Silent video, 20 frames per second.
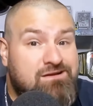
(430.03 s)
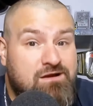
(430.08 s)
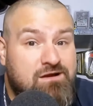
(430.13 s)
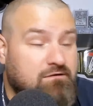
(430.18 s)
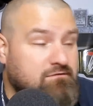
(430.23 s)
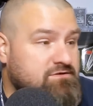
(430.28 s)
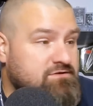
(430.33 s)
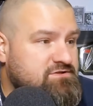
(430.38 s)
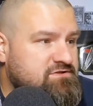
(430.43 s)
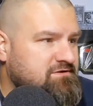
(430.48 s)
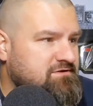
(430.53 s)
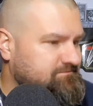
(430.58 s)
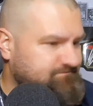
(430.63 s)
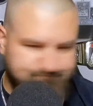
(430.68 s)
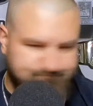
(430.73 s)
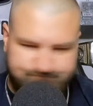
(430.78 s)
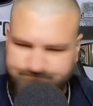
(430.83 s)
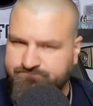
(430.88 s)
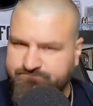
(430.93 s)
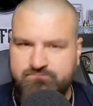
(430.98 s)
Cokes.
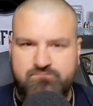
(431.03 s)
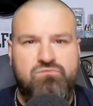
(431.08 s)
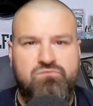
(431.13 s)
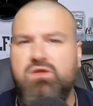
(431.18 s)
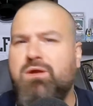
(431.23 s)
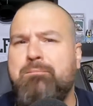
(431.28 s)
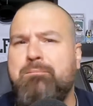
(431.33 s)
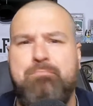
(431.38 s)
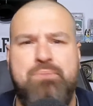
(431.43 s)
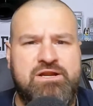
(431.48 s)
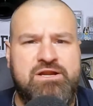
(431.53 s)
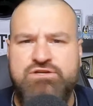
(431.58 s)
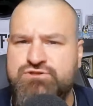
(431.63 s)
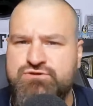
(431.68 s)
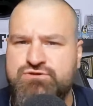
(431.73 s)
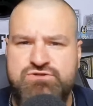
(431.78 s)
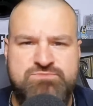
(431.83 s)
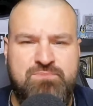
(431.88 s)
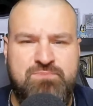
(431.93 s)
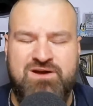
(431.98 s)
Bring
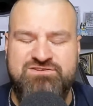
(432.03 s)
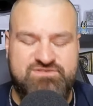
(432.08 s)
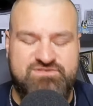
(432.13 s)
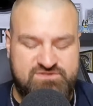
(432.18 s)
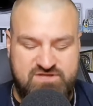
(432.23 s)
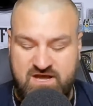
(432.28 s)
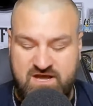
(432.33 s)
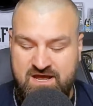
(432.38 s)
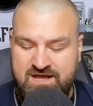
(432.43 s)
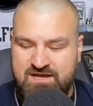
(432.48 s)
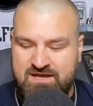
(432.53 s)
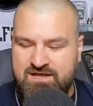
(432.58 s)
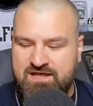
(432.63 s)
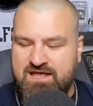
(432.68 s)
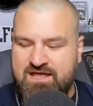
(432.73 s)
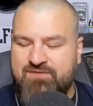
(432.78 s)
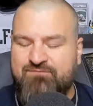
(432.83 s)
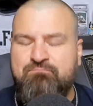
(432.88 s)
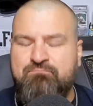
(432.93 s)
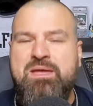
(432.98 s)
juice boxes.
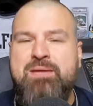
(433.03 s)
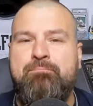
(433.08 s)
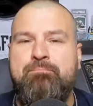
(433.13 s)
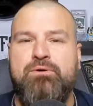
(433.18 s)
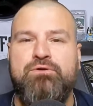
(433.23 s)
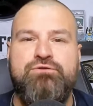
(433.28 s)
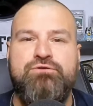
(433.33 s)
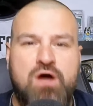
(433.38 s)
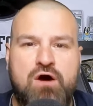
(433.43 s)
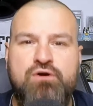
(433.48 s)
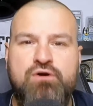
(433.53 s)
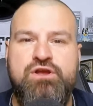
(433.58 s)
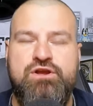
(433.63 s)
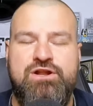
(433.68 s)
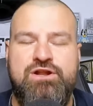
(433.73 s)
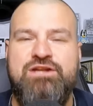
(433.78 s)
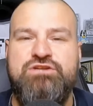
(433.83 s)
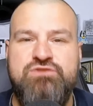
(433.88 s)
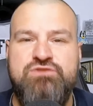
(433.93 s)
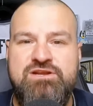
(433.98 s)
If people know you're
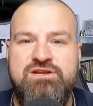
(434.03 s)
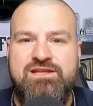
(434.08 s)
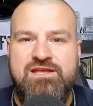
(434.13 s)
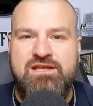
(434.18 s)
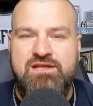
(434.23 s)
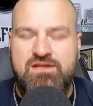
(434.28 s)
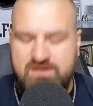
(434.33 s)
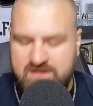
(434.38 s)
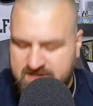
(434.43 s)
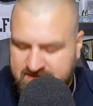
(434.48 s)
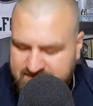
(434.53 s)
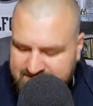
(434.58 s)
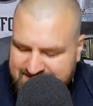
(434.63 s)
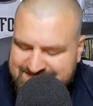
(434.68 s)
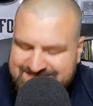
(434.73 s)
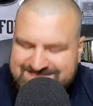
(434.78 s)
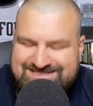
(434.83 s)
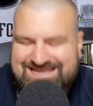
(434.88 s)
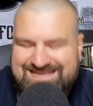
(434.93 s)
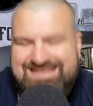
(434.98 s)
not drinking, they
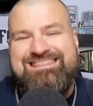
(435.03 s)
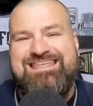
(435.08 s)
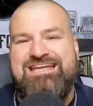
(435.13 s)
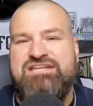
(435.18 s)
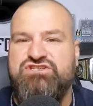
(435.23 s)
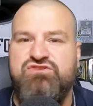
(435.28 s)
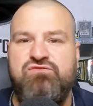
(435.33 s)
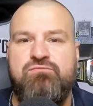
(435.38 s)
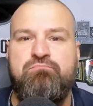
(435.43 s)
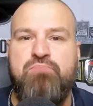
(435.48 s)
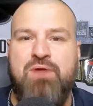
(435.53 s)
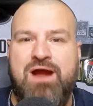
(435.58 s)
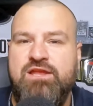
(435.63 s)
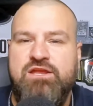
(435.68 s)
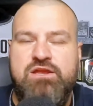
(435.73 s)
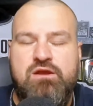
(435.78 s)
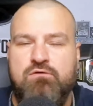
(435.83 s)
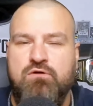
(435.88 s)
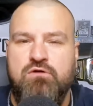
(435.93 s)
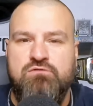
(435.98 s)
see that you've brought
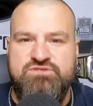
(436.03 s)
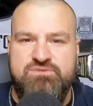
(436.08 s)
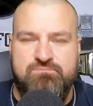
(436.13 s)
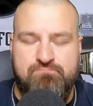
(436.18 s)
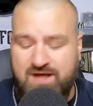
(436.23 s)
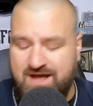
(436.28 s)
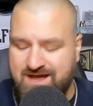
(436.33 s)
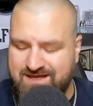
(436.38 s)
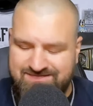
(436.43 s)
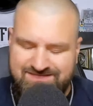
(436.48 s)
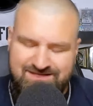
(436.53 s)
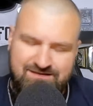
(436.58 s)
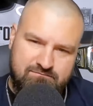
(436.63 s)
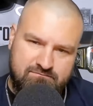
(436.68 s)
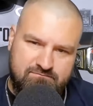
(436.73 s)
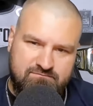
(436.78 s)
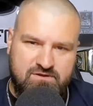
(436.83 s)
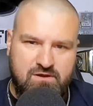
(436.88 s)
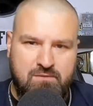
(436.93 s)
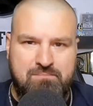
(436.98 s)
your own supply, they'll
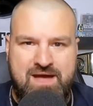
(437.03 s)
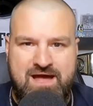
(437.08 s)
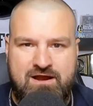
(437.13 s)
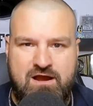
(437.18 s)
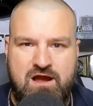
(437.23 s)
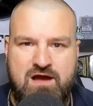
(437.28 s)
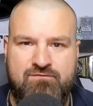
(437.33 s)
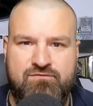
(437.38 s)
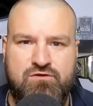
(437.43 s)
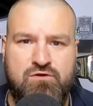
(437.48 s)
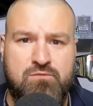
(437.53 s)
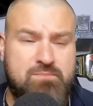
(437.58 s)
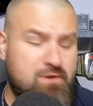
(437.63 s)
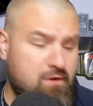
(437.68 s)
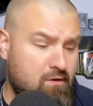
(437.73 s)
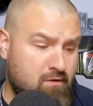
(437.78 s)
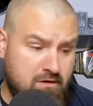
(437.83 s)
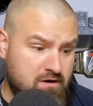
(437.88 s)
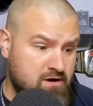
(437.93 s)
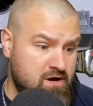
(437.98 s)
back off a little bit.
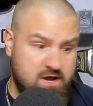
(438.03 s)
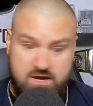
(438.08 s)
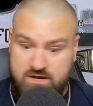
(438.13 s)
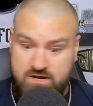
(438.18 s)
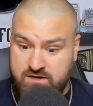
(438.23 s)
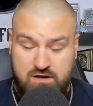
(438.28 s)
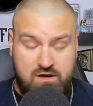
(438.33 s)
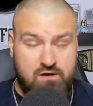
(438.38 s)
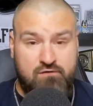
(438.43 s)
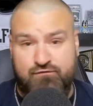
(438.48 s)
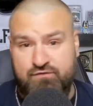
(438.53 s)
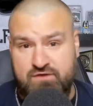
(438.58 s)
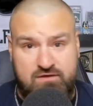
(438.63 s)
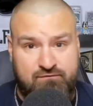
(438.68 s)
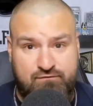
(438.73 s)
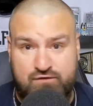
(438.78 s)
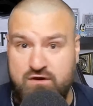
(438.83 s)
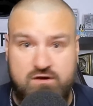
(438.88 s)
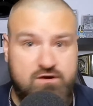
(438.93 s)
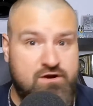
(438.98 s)
Or, you know, if
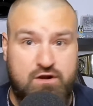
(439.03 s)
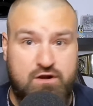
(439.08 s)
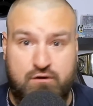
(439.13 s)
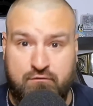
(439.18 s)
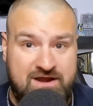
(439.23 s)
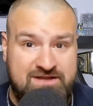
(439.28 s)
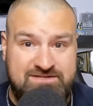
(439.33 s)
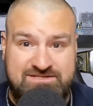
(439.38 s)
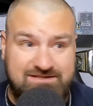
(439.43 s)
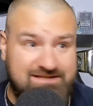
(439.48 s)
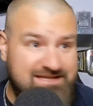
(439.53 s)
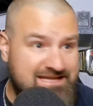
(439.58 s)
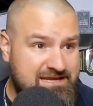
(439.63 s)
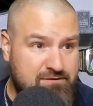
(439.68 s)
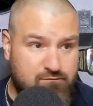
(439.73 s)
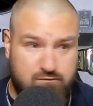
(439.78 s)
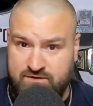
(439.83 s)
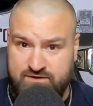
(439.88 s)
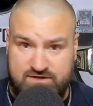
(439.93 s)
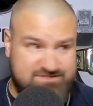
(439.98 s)
you're in a crazy league
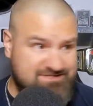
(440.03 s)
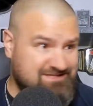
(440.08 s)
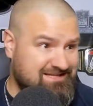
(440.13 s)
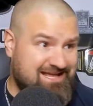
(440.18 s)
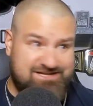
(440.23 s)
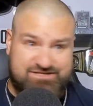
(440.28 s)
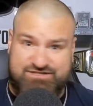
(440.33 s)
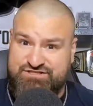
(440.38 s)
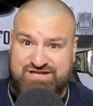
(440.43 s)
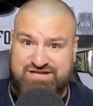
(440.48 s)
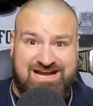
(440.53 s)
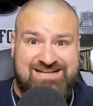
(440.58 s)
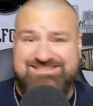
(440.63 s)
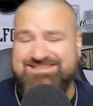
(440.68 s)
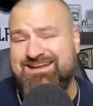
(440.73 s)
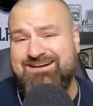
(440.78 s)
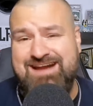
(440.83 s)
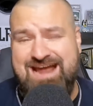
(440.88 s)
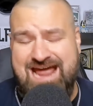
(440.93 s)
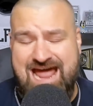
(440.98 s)
where there's a lot of shots that
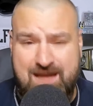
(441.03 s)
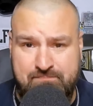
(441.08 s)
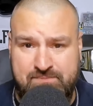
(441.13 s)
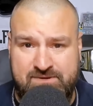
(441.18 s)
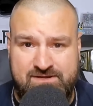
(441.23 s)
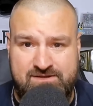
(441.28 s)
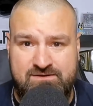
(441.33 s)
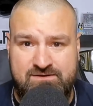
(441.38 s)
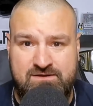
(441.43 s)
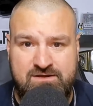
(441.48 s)
are happening,